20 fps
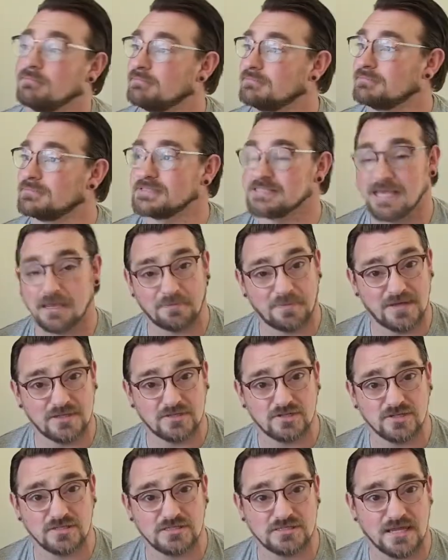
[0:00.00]
Take
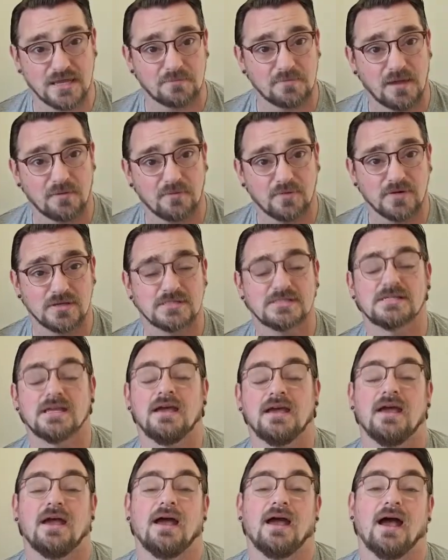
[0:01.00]
pictures, take memories.
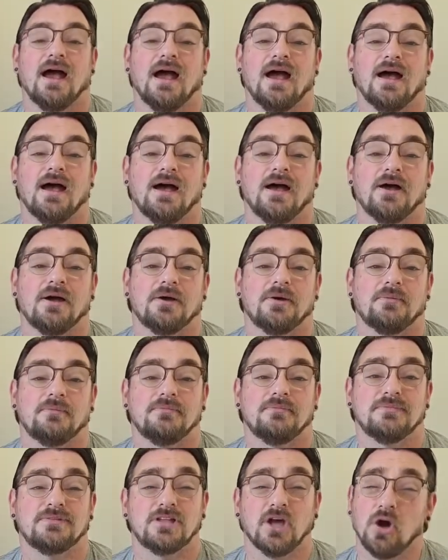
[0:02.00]

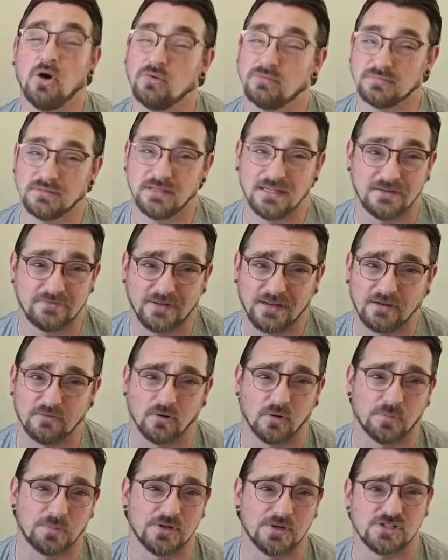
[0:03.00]
Don't leave any
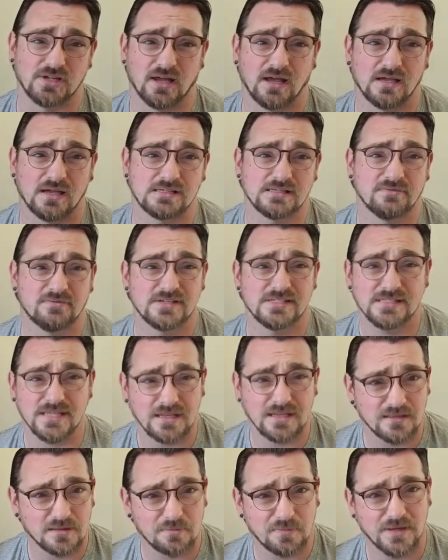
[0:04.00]
rubbish, guys. Have you
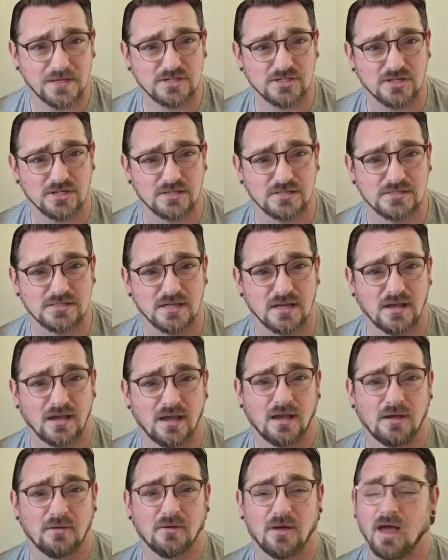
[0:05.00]
seen the pictures?
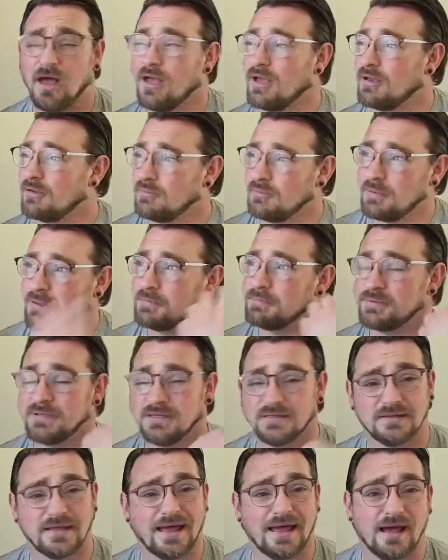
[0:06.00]
People are
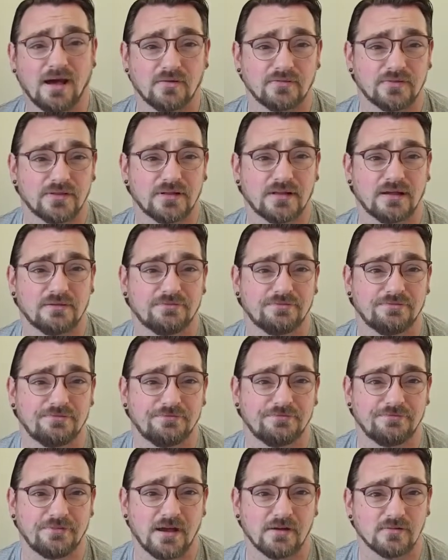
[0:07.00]
let out, they're like
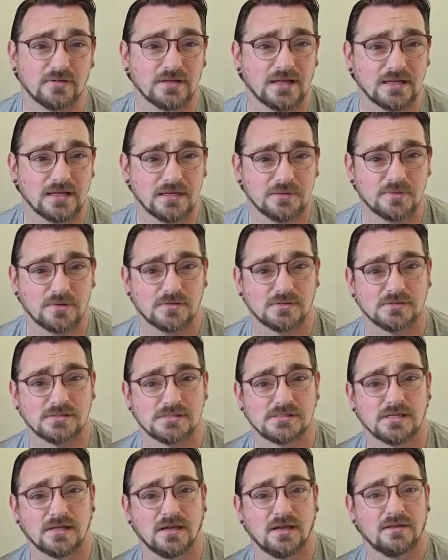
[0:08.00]
feral
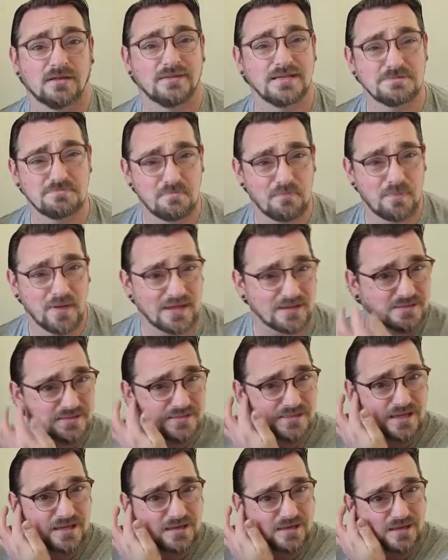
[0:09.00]
animals. There's bins
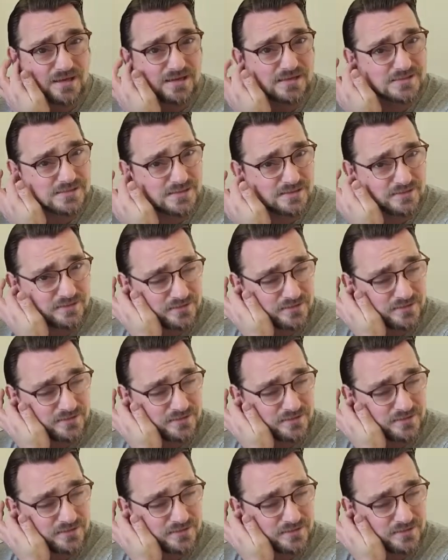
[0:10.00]
there, guys, it